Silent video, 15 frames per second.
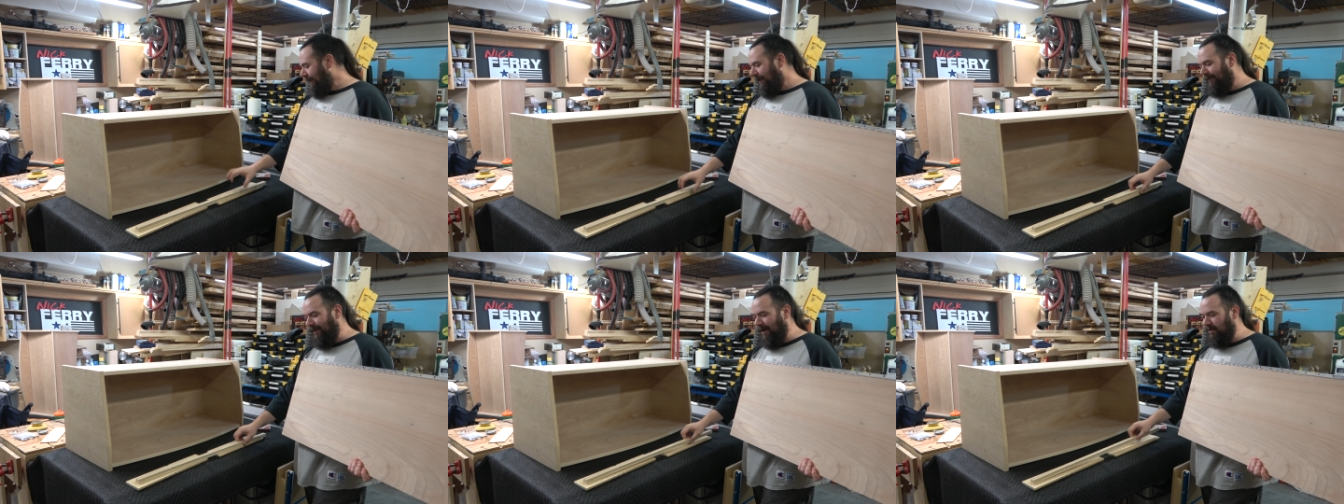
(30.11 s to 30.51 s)

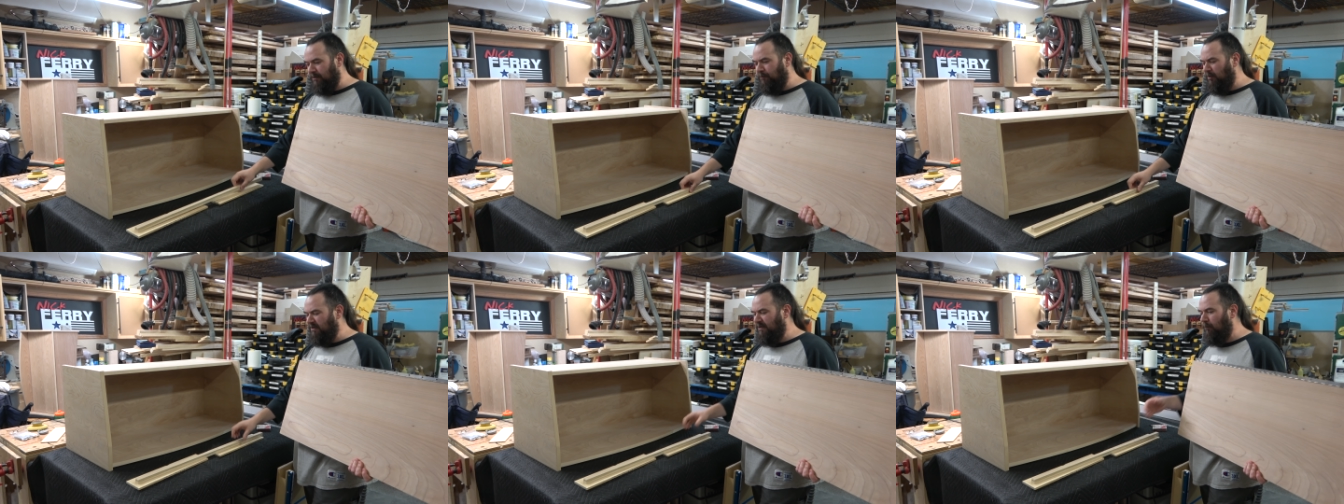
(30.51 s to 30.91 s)
And then I just
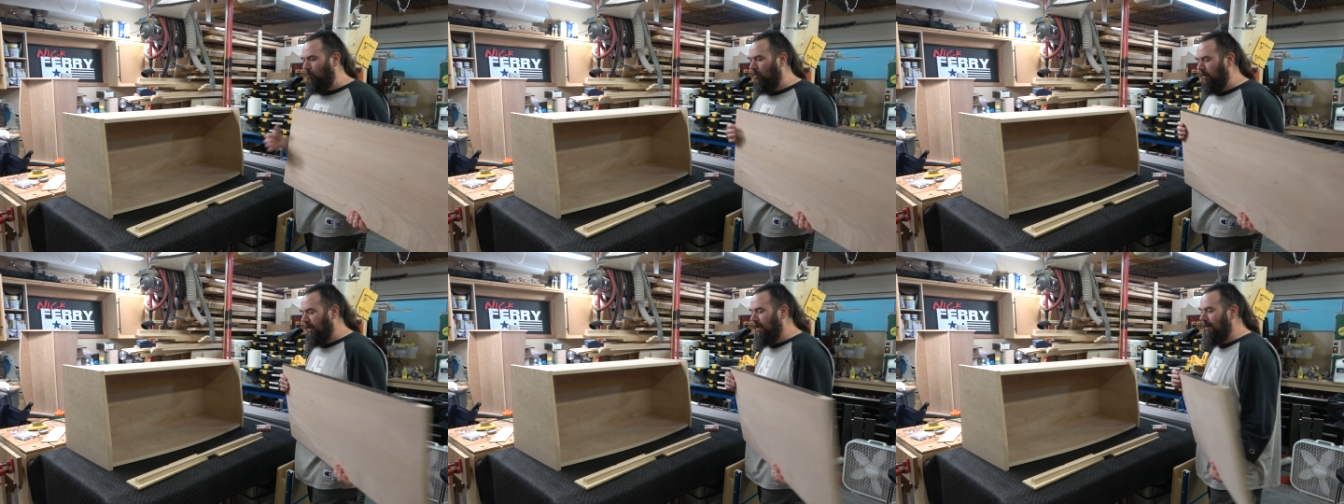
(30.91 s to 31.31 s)
put some
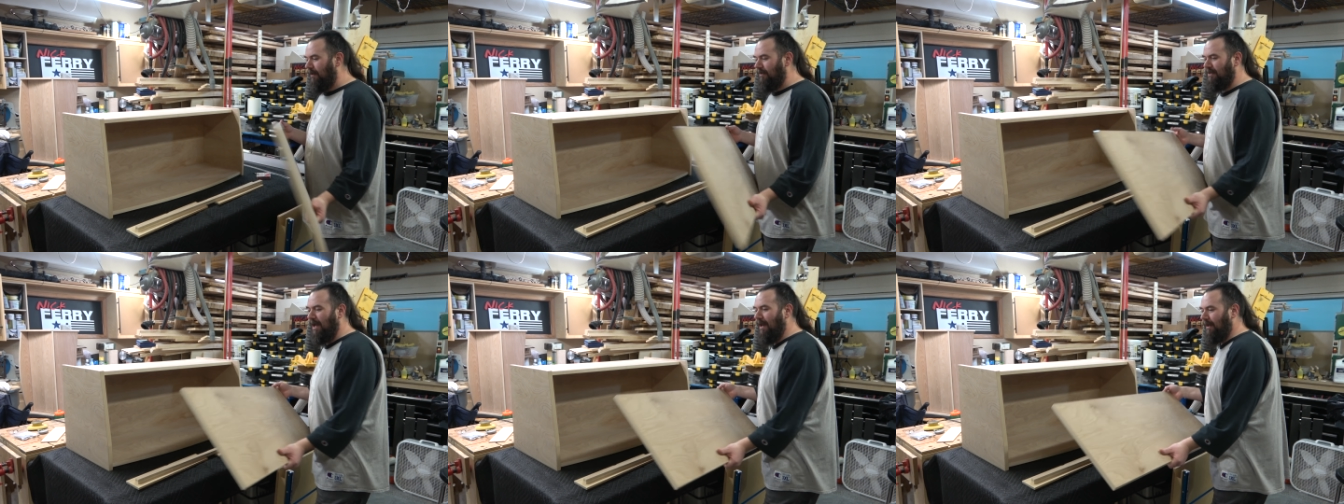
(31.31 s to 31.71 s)
wood here,
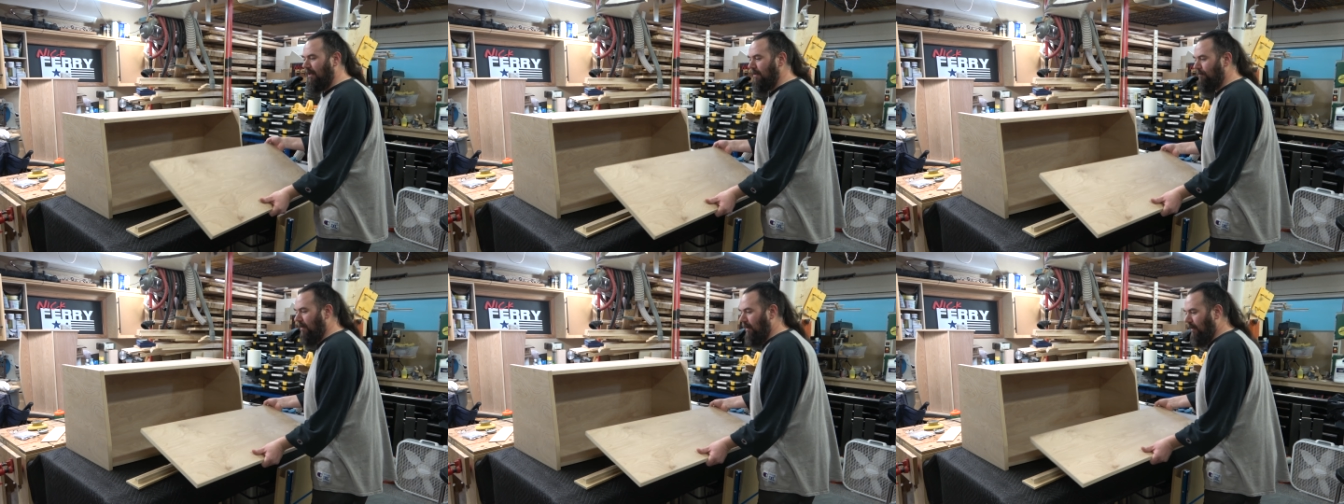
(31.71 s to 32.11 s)
just kind of
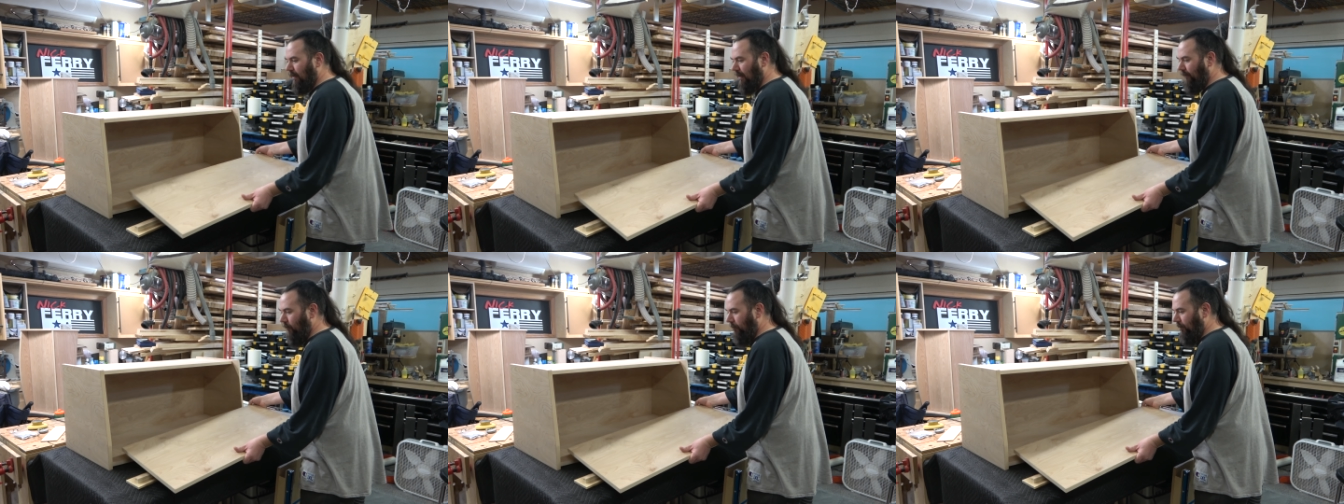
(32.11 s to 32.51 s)
keep it on a
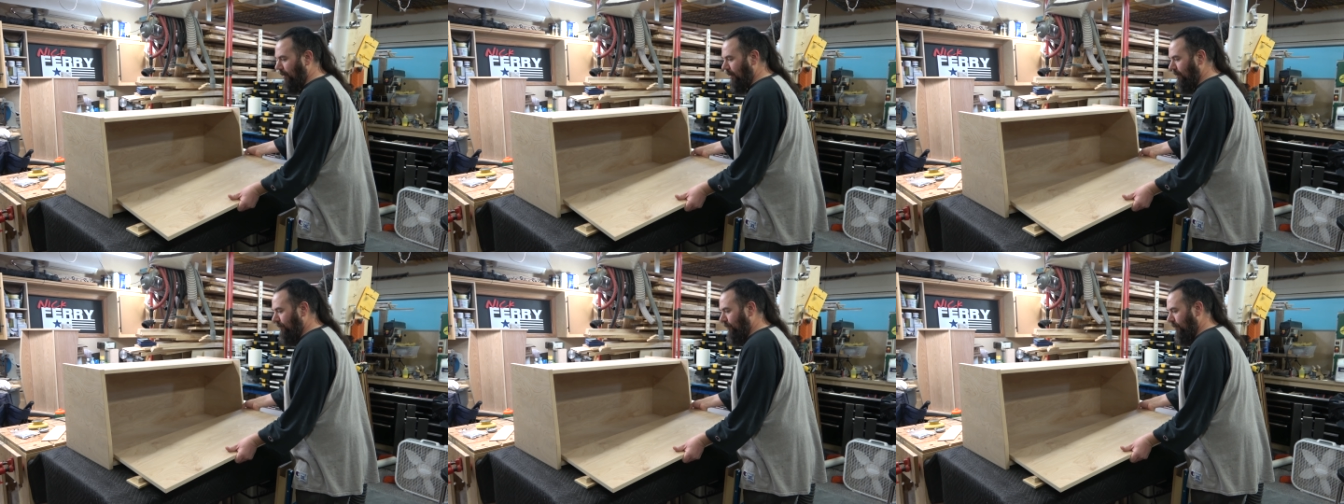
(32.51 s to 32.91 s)
level
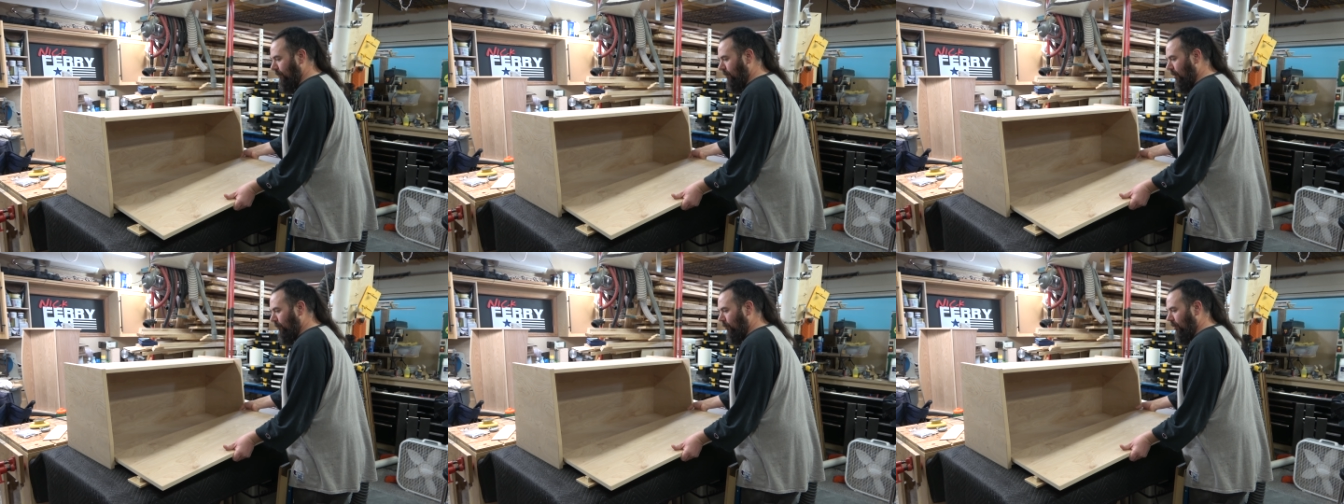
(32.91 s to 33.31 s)
playing field
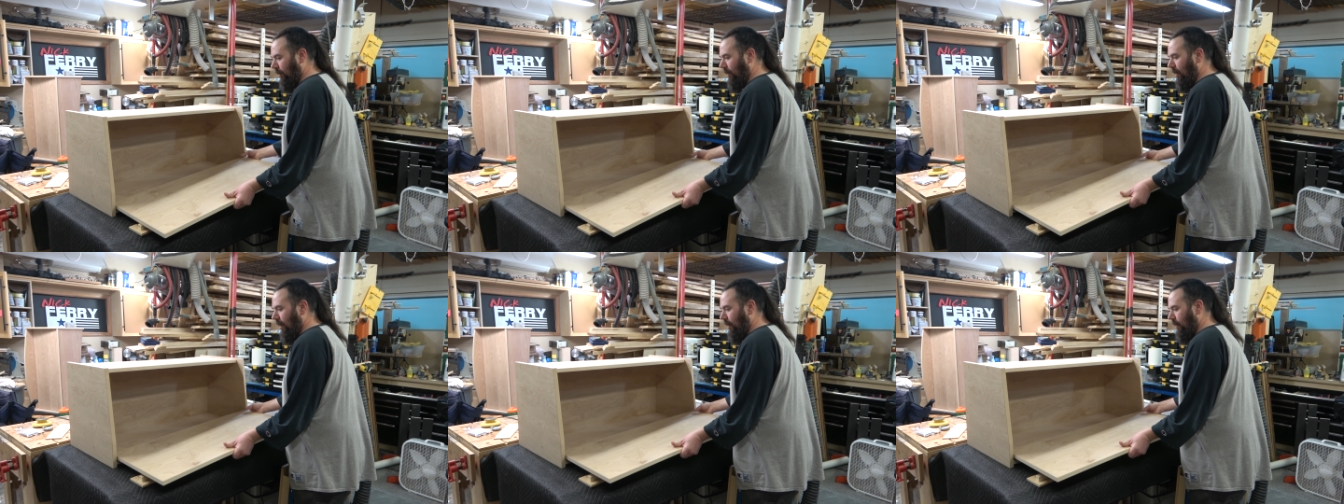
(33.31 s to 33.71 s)
while I'm
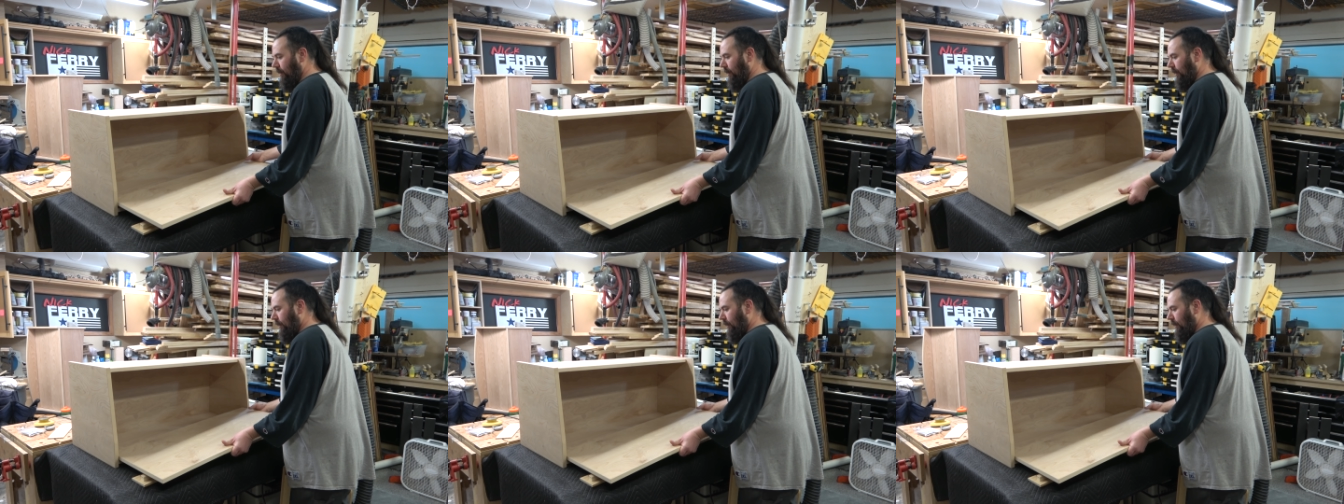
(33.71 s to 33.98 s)
working on it.